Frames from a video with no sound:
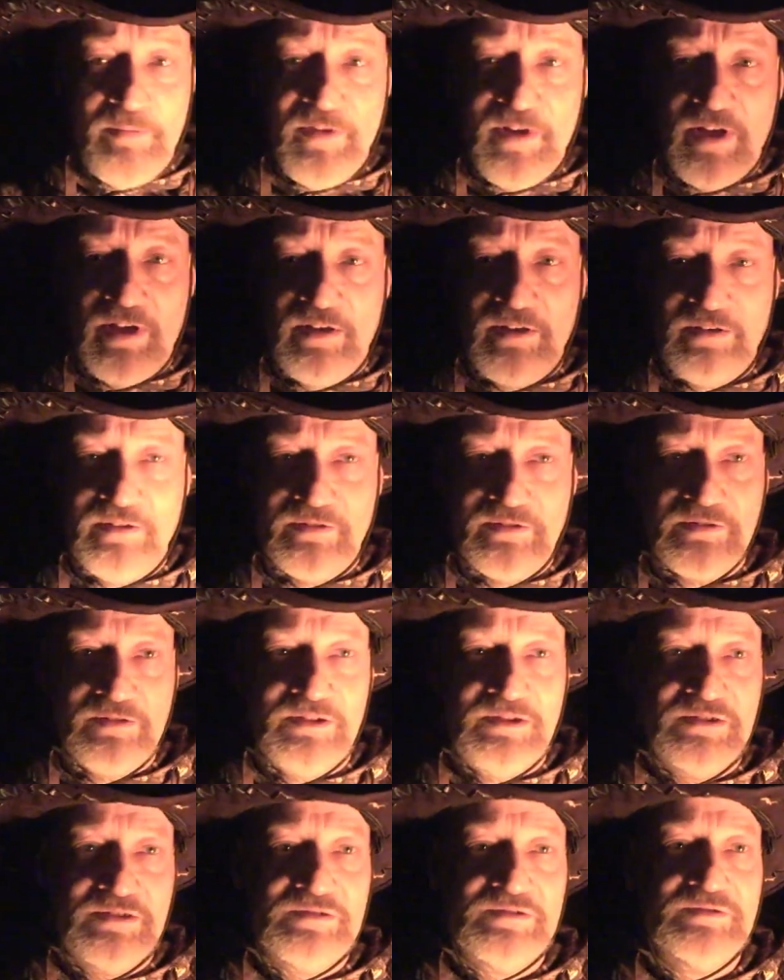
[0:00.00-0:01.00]
there and
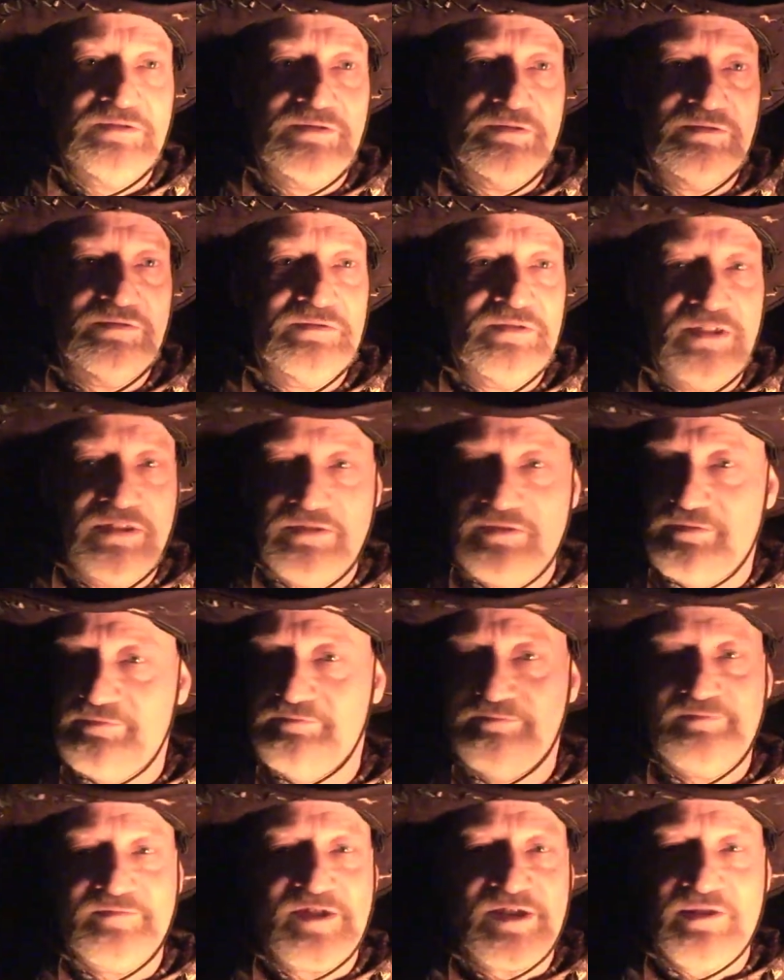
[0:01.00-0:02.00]

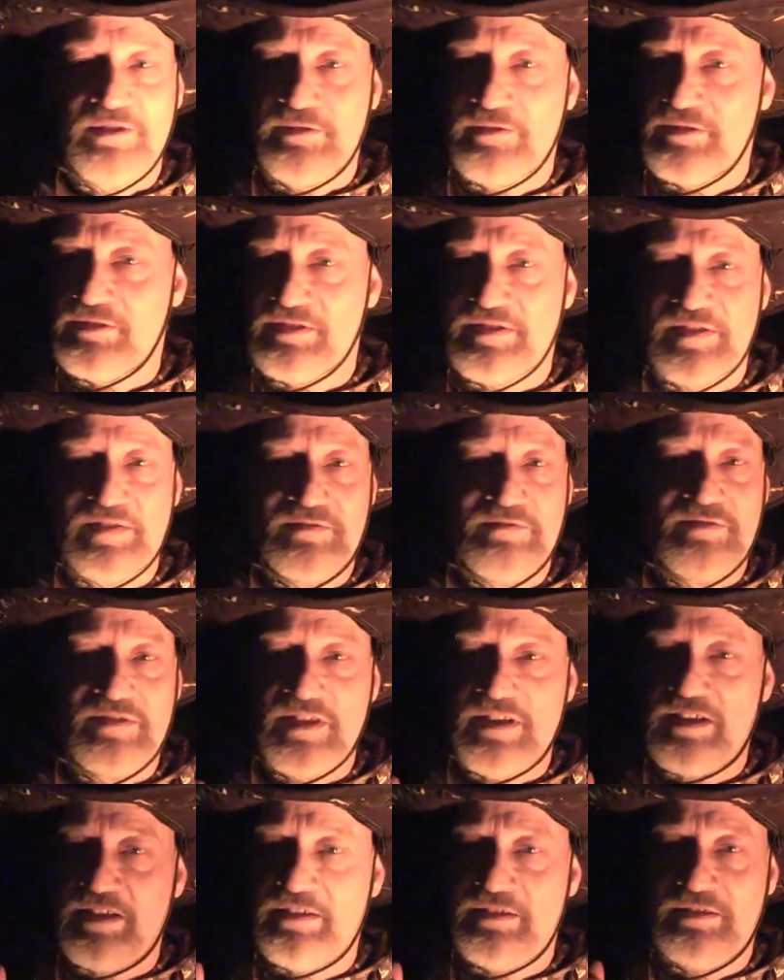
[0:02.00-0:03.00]
started, as soon as
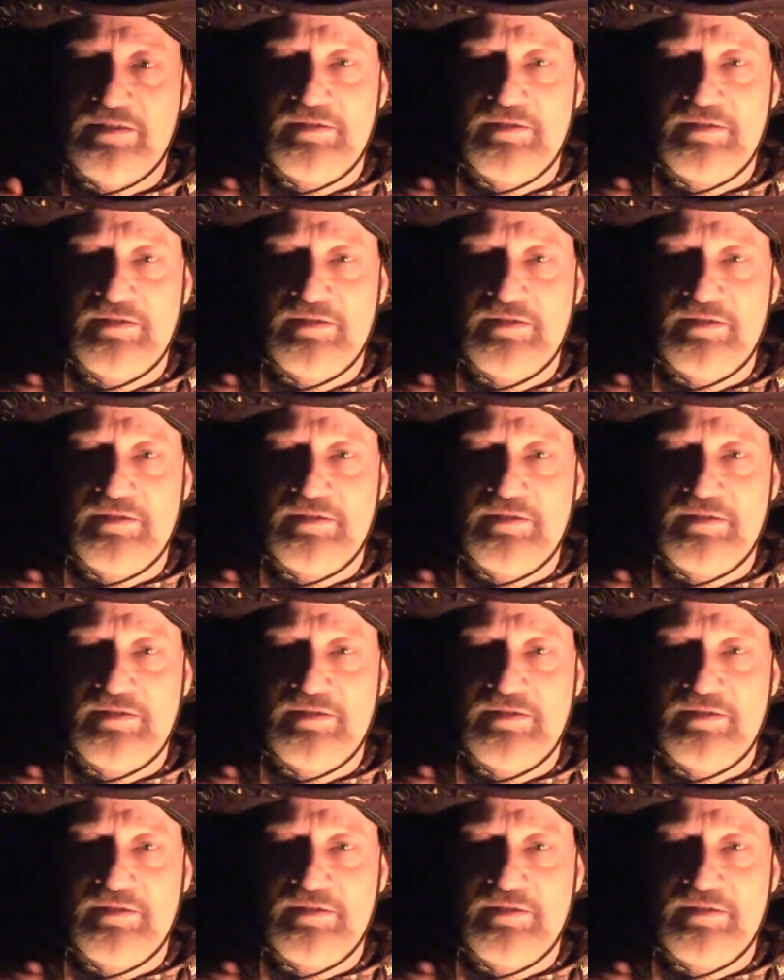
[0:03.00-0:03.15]
I,